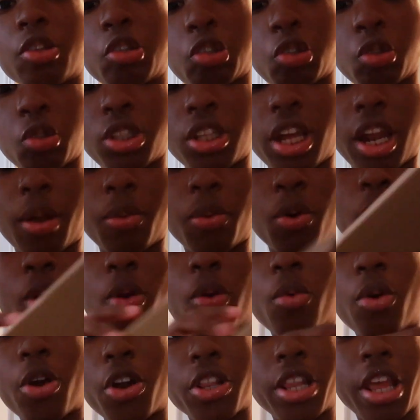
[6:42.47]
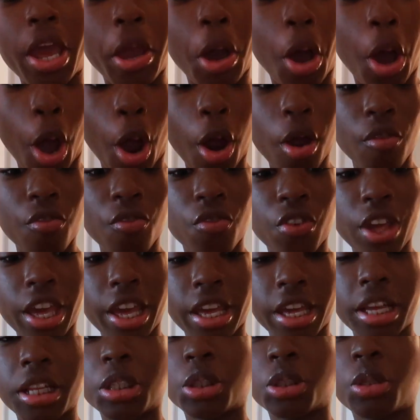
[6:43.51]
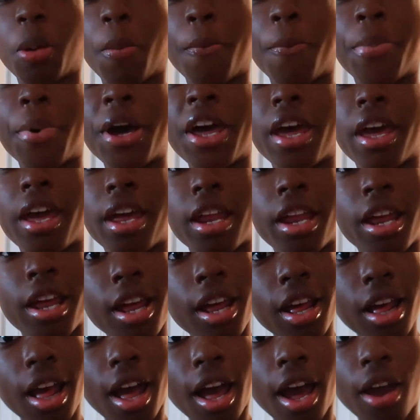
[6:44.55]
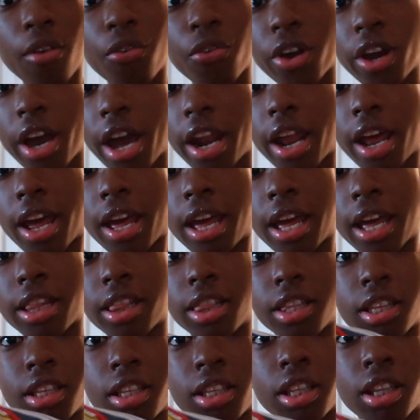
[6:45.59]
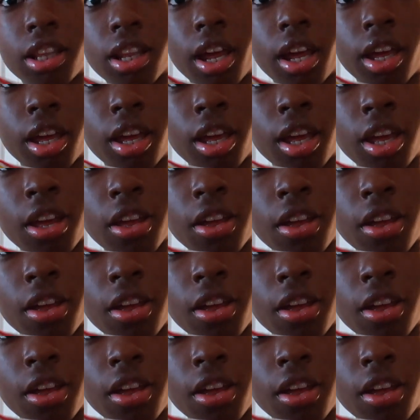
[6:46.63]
a shoe that I'm gonna wear. They are Vans, but I forgot I had these. Like,